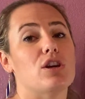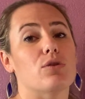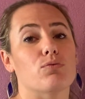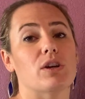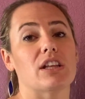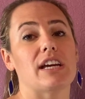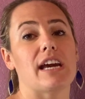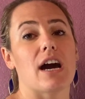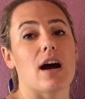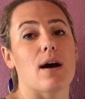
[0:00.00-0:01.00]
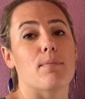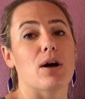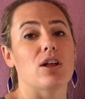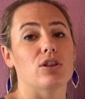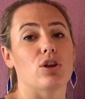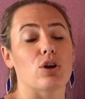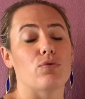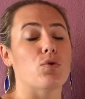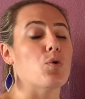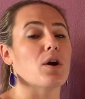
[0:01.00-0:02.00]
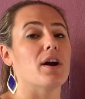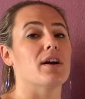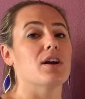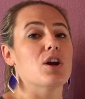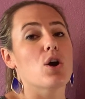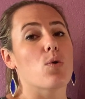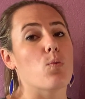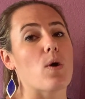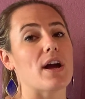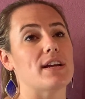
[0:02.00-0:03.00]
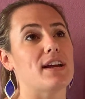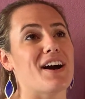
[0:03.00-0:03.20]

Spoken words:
can really look for the